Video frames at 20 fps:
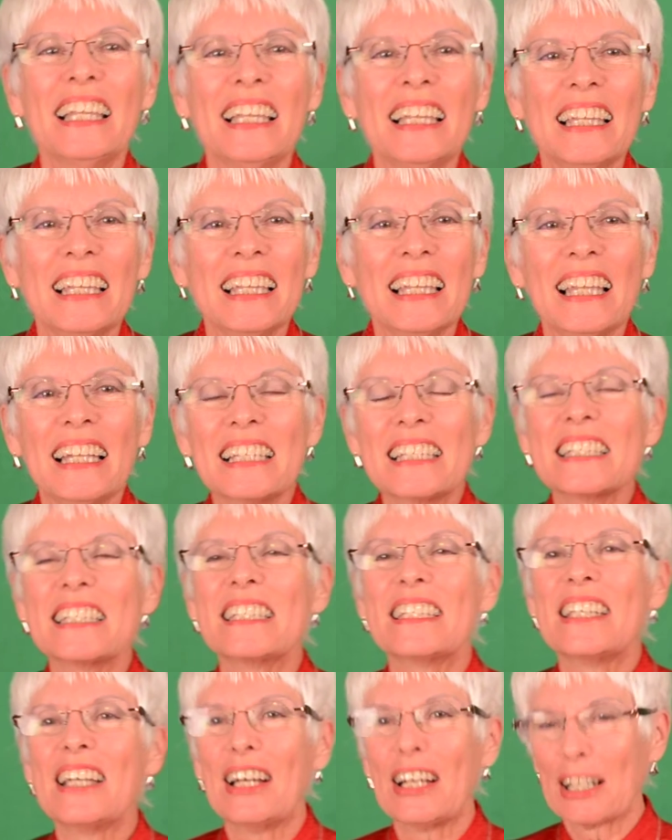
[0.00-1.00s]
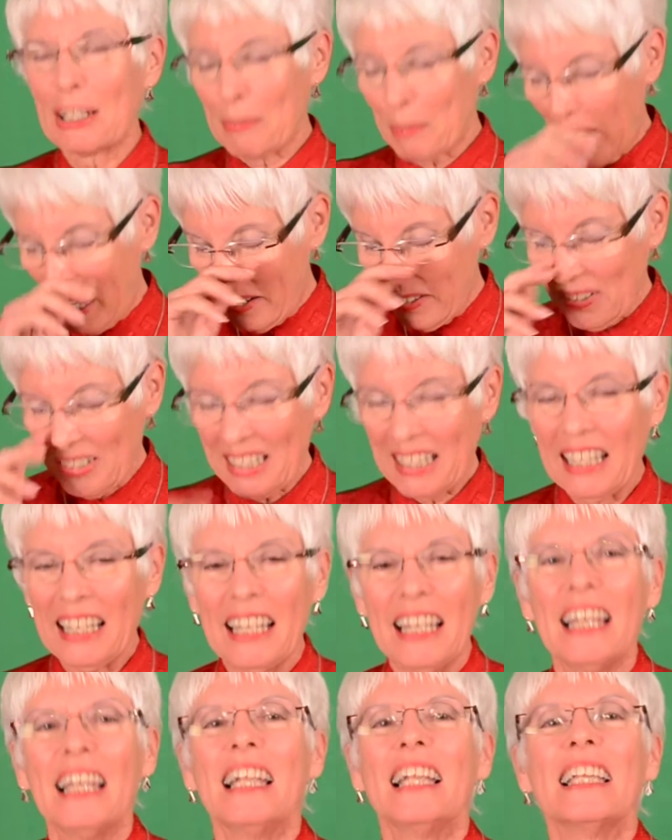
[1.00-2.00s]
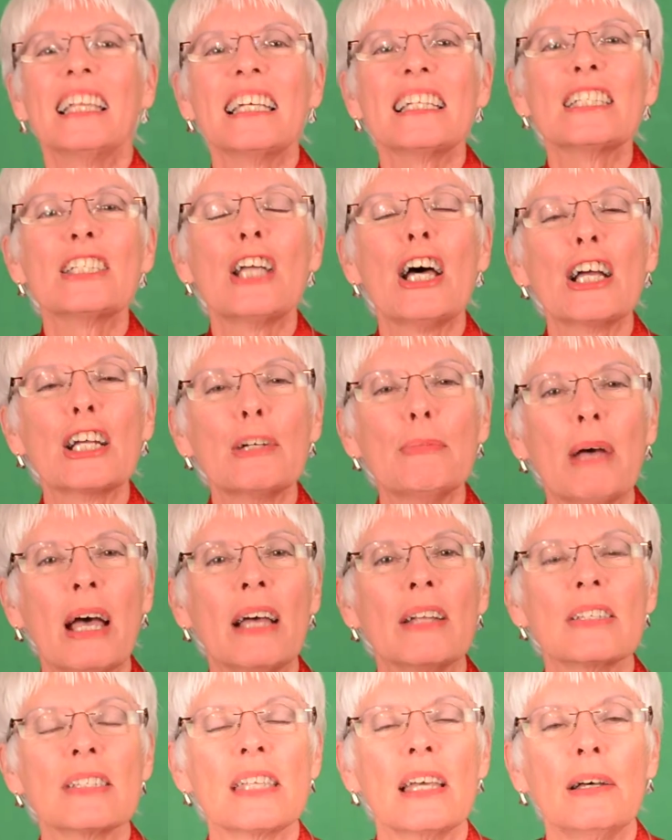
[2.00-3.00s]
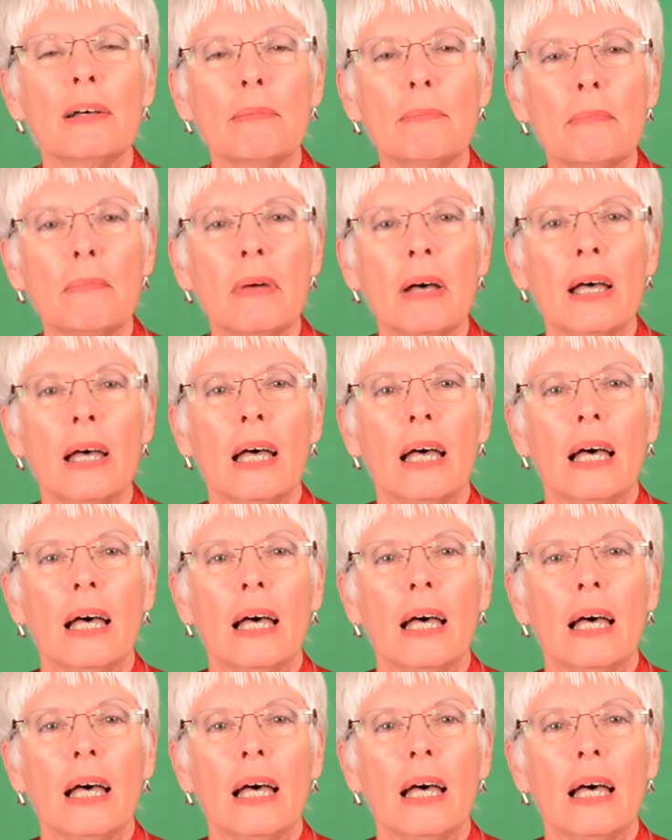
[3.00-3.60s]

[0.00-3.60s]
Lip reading: Let's talk about some